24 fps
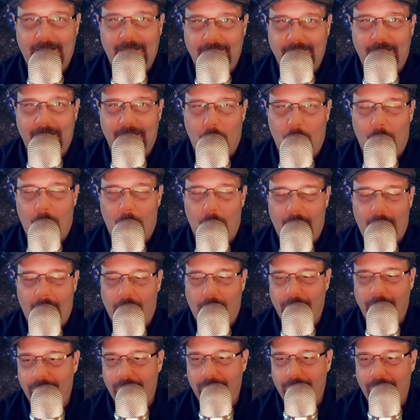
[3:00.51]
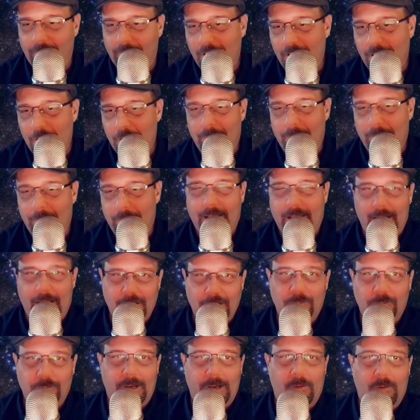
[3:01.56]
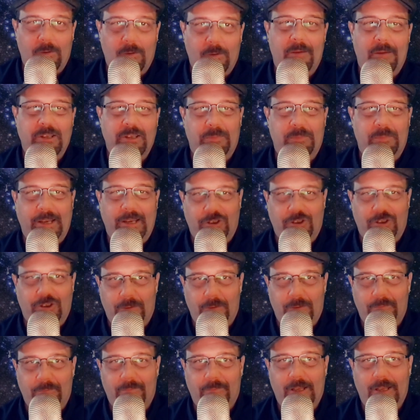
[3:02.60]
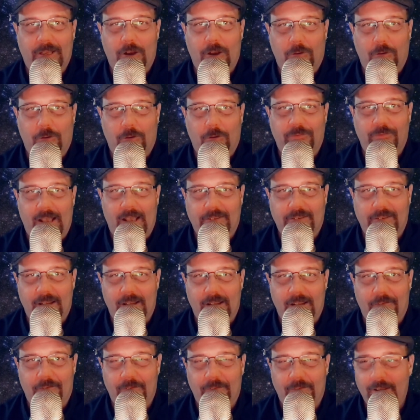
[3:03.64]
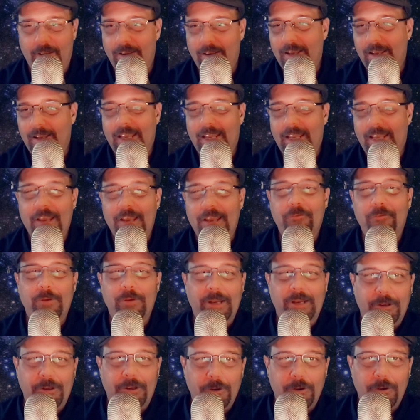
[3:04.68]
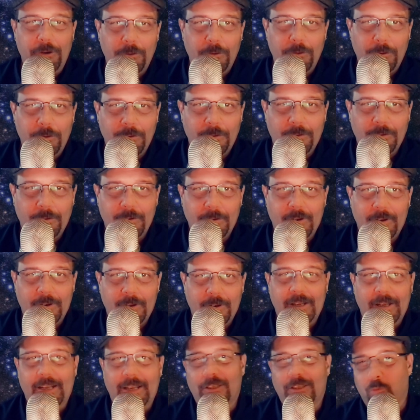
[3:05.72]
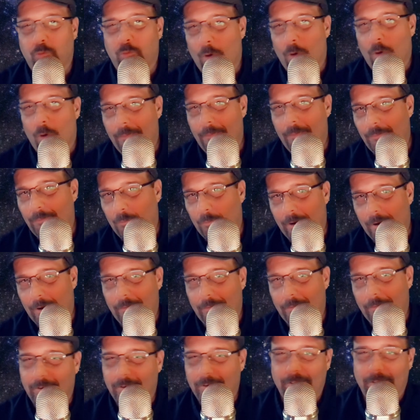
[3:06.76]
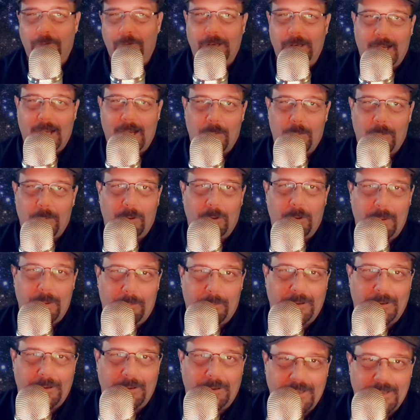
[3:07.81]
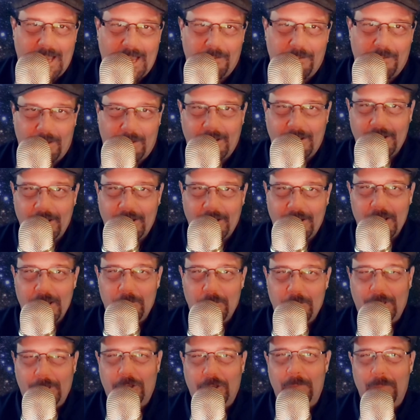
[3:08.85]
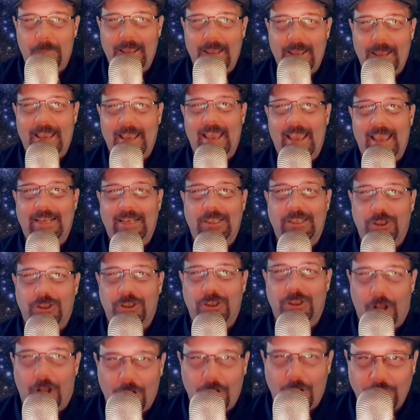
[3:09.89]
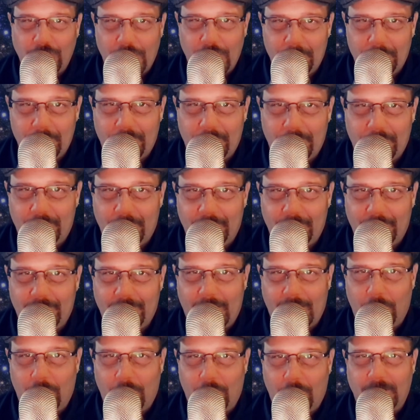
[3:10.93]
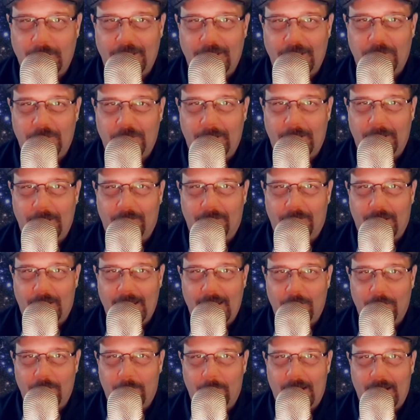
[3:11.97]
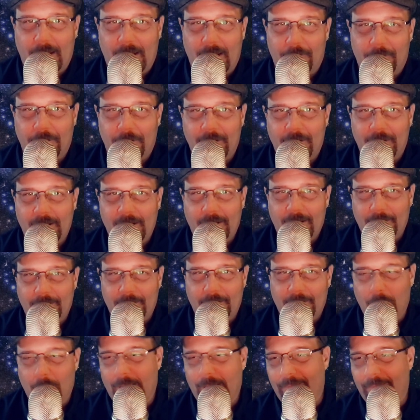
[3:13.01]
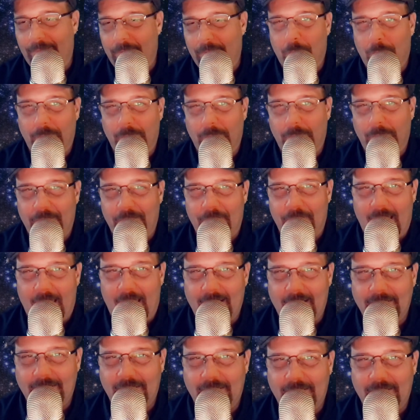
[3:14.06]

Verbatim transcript: a while because we don't have a spaceship that goes fast enough. If we do, it's one where there's only a couple of people inside of it. But to make a starship that goes at the speed of light or whatever, that will get there really fast,